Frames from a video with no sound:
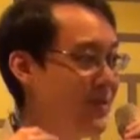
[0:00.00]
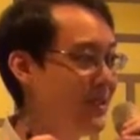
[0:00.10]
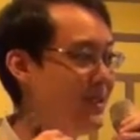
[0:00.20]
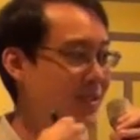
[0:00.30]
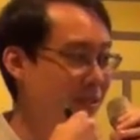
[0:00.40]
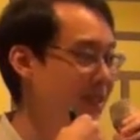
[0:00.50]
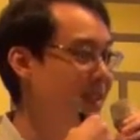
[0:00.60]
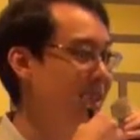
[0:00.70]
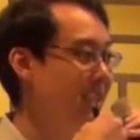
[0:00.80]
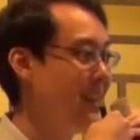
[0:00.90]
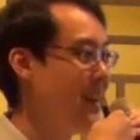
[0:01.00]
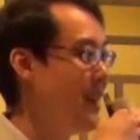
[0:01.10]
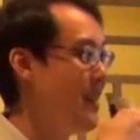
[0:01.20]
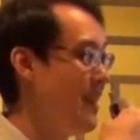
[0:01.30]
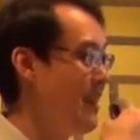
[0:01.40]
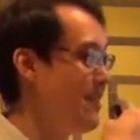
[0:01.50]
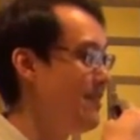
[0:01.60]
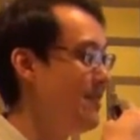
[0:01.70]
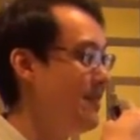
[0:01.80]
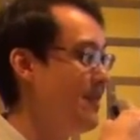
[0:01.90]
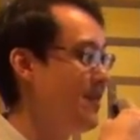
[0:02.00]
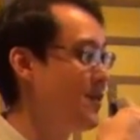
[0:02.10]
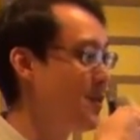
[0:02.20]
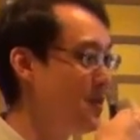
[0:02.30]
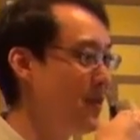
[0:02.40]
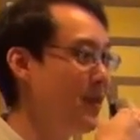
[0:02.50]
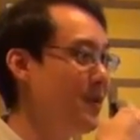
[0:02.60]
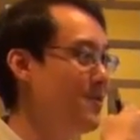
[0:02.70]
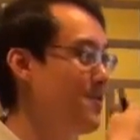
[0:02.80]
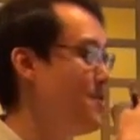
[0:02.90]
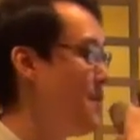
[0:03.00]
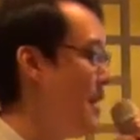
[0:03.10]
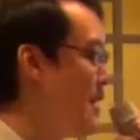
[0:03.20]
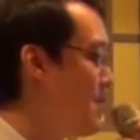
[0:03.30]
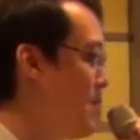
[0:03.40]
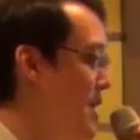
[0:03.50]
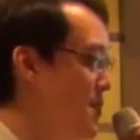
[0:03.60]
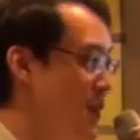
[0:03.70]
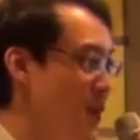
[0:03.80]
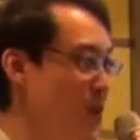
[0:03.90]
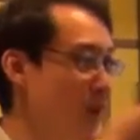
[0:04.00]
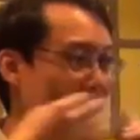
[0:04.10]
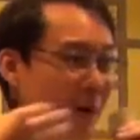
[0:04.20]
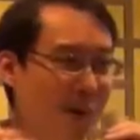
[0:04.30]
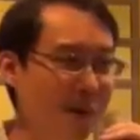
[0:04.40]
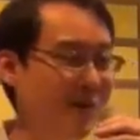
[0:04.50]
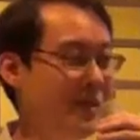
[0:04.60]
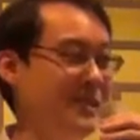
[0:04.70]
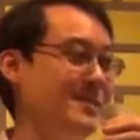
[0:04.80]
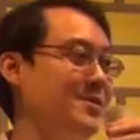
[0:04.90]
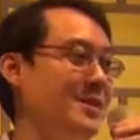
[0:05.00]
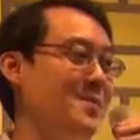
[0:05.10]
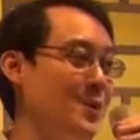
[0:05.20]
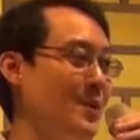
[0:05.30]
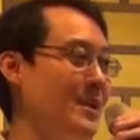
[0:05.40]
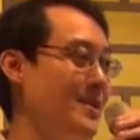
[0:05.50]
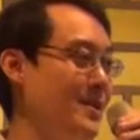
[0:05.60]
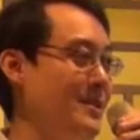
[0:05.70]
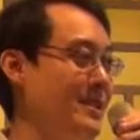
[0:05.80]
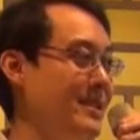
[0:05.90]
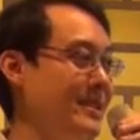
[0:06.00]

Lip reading: It's not a group of people who are all of the same tribe. No, they are not.